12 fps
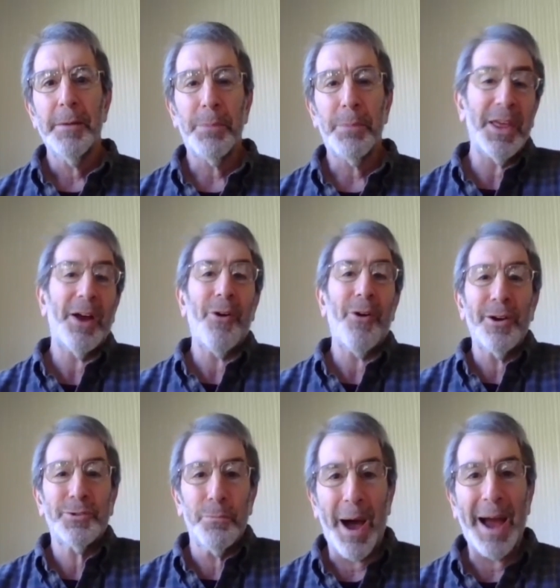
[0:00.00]
but they're
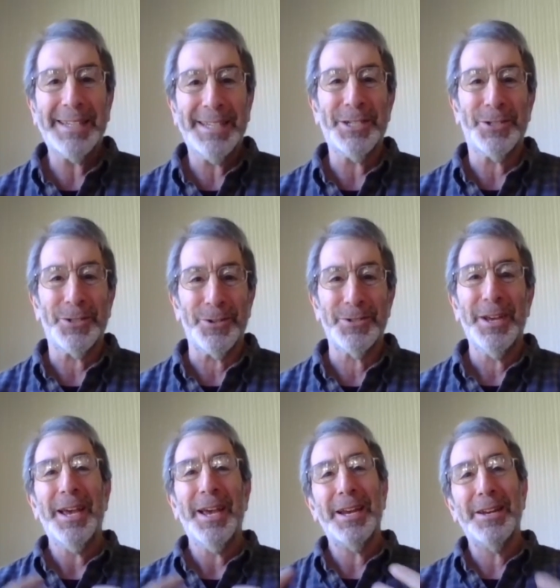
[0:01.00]
also my teachers,
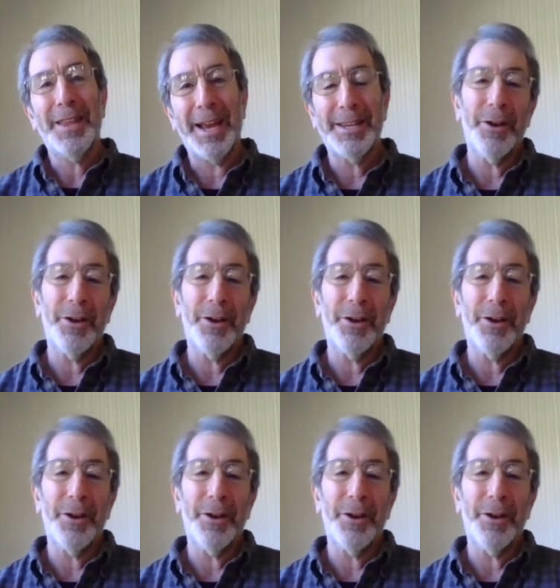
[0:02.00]
in that